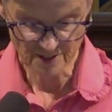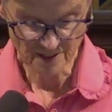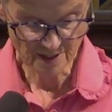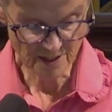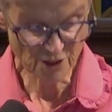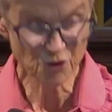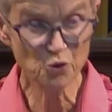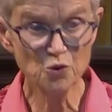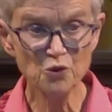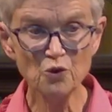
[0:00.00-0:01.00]
He saw
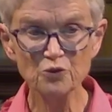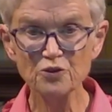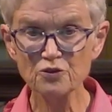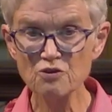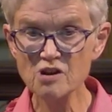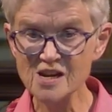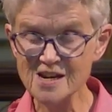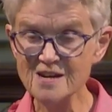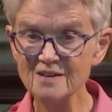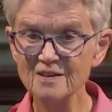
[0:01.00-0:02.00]
not 3,
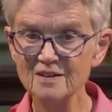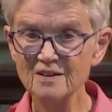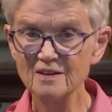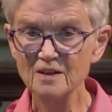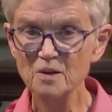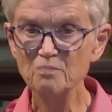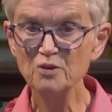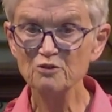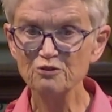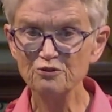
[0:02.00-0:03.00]
but
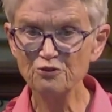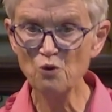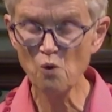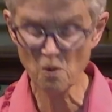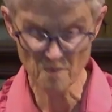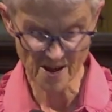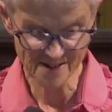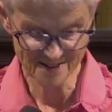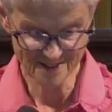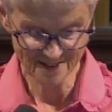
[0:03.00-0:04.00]
4 men,
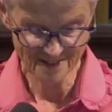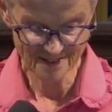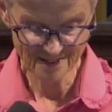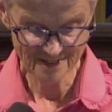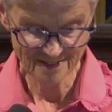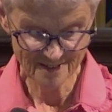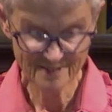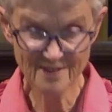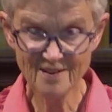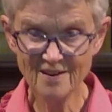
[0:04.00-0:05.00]

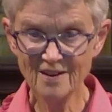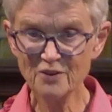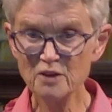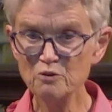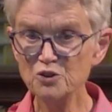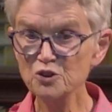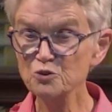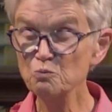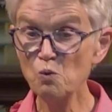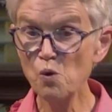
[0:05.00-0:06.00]
and they were just
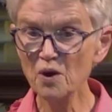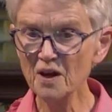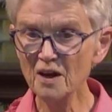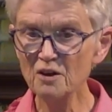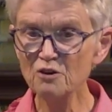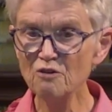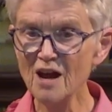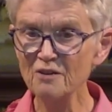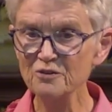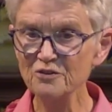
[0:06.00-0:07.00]
walking
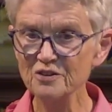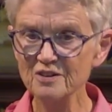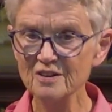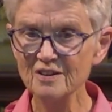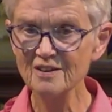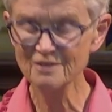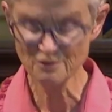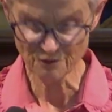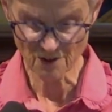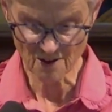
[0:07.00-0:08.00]
around in the
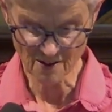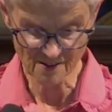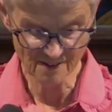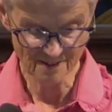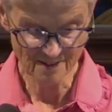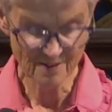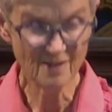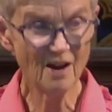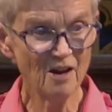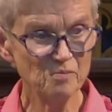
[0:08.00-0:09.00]
fire,
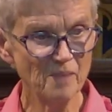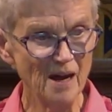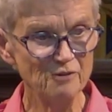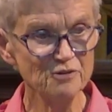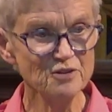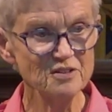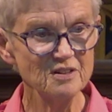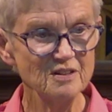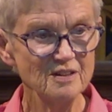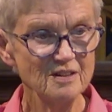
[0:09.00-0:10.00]
unbound,
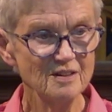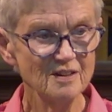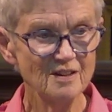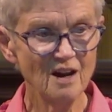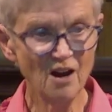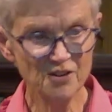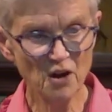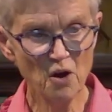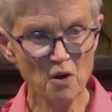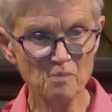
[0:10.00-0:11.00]

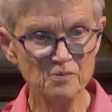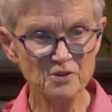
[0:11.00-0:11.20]
unharmed.